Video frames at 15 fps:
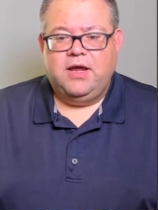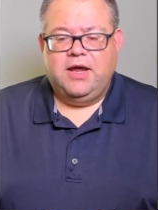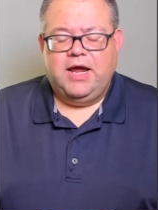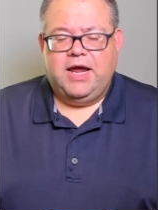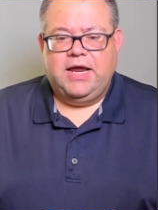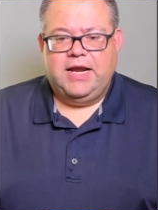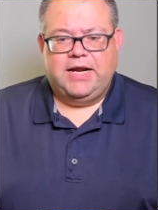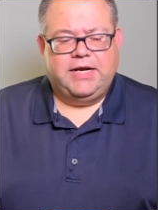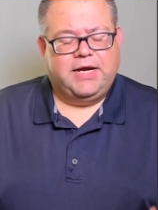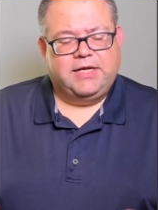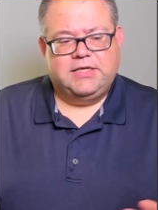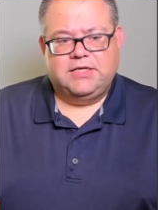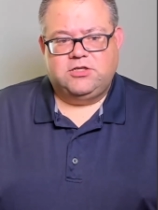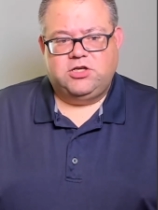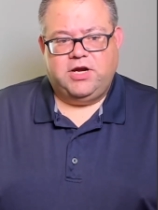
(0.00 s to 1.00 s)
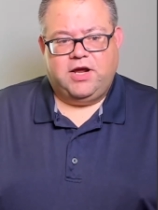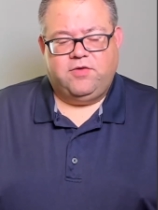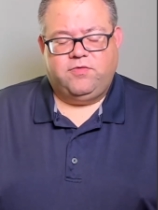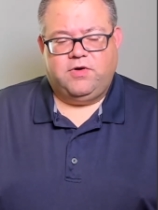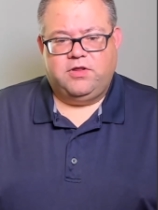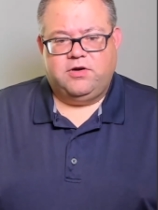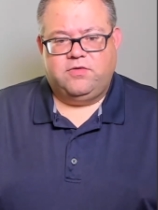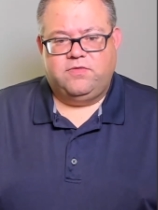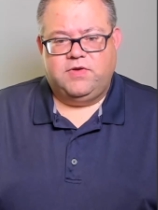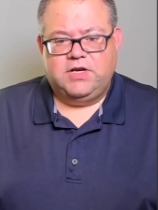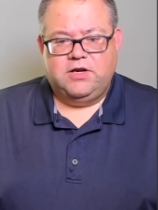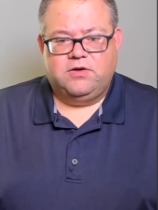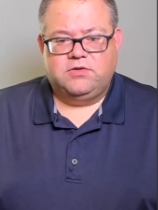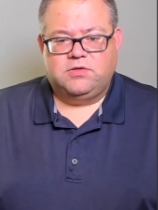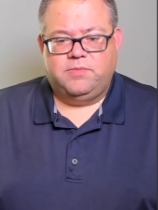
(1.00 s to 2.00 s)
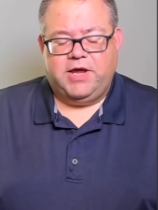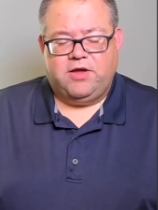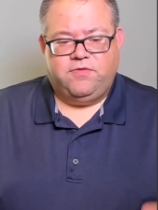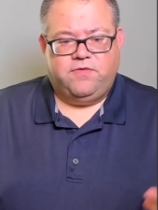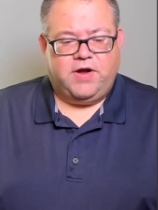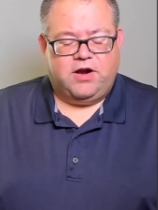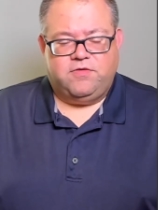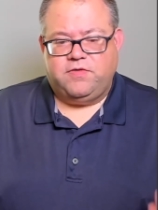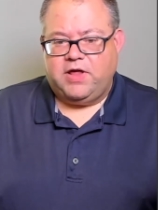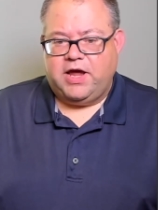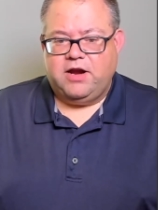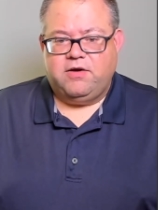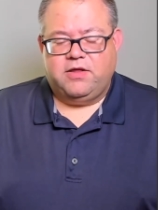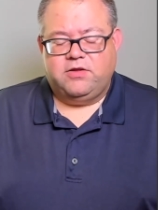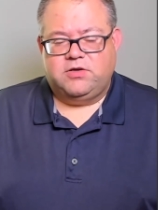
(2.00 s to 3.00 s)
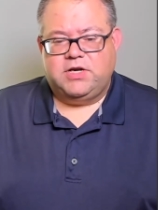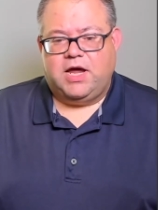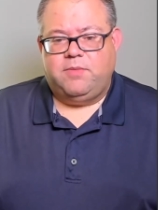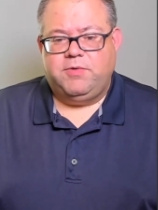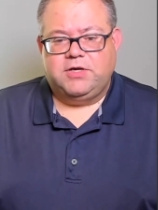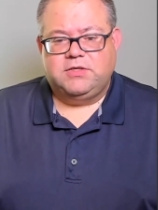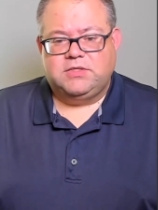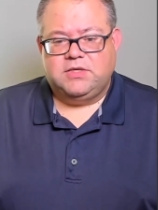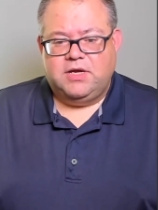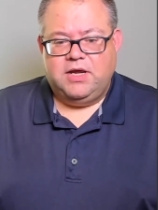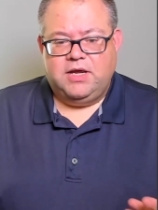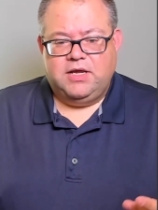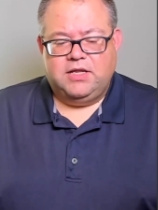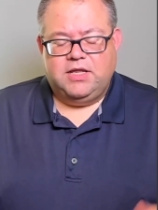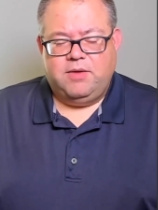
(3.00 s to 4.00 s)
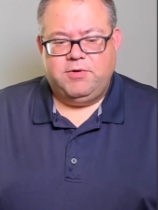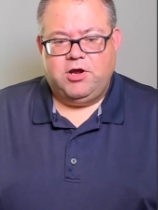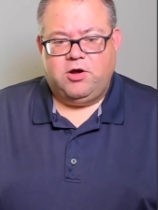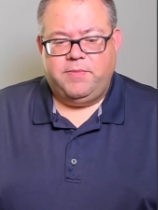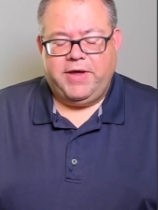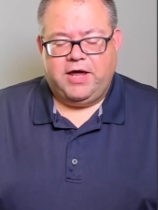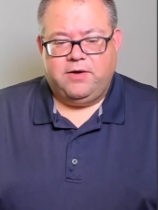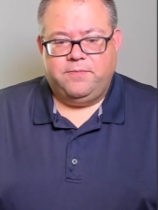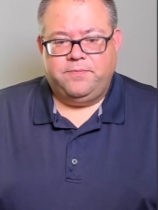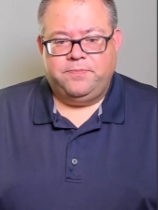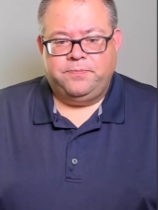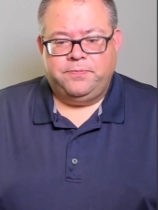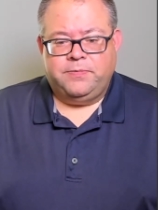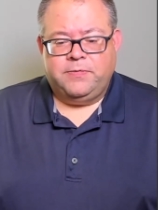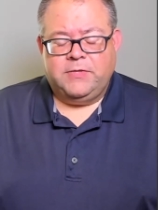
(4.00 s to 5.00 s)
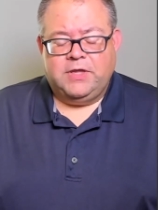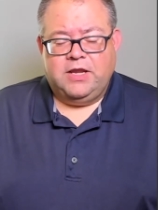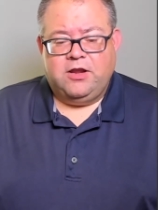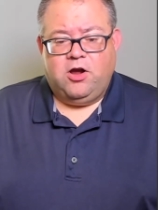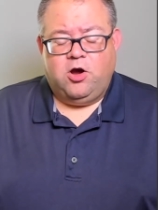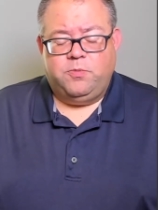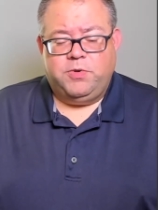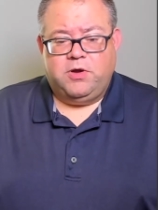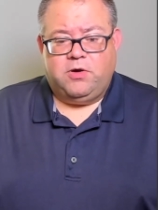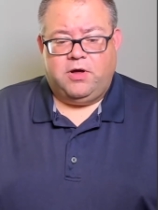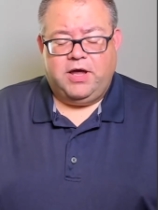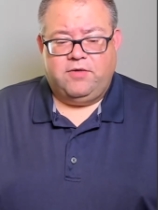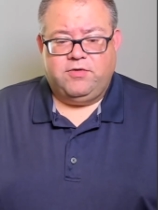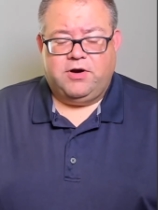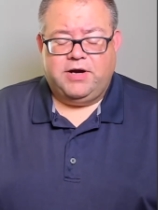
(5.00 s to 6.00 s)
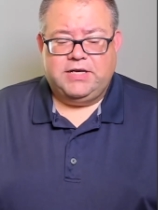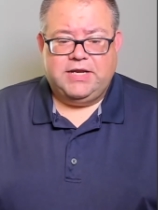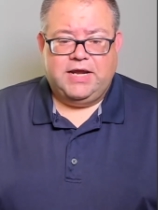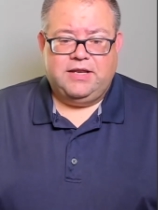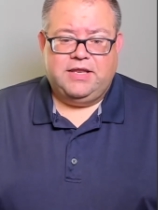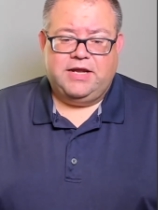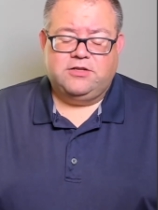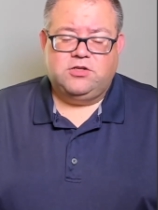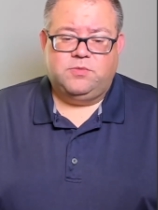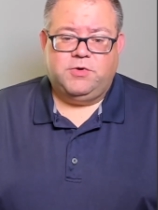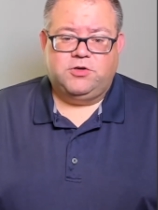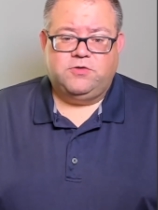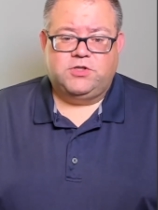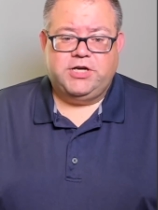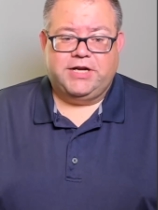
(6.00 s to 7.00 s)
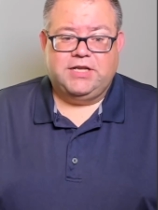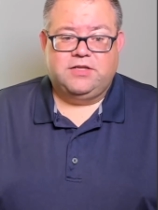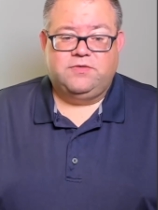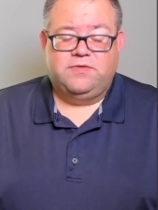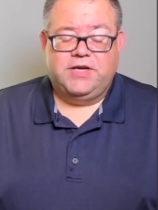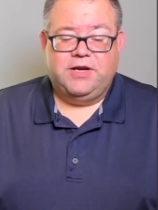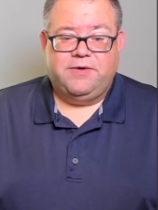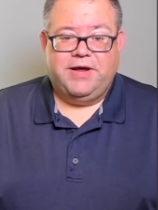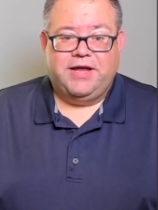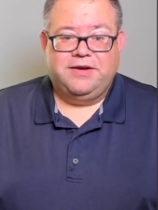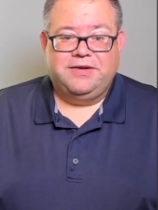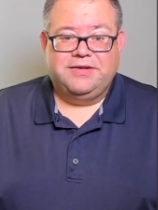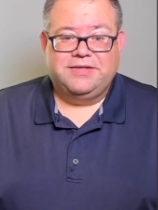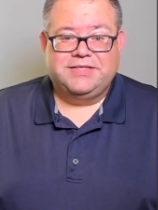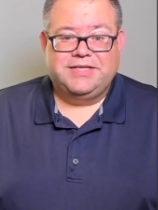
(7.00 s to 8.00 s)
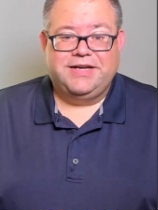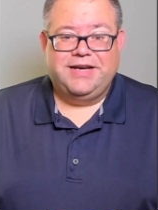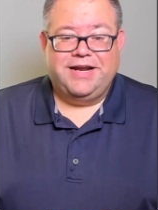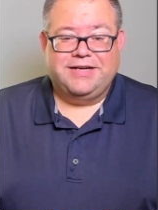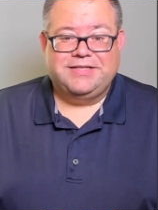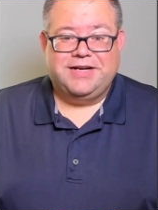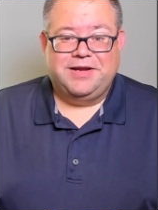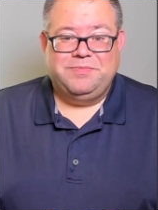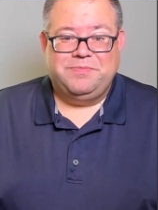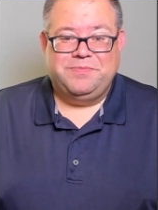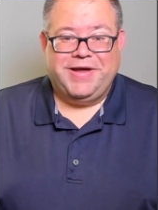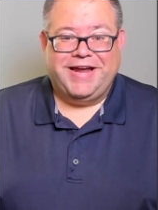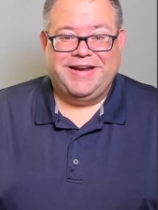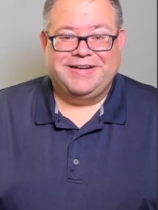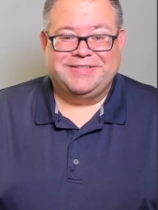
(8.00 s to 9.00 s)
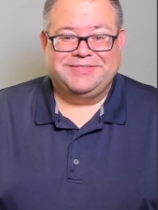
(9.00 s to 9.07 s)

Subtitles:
And any ideas you have for other videos about Firefly or other topics, let me know about them. Hope you all have a great day. Thanks so much for checking this video out. See you next time. Bye.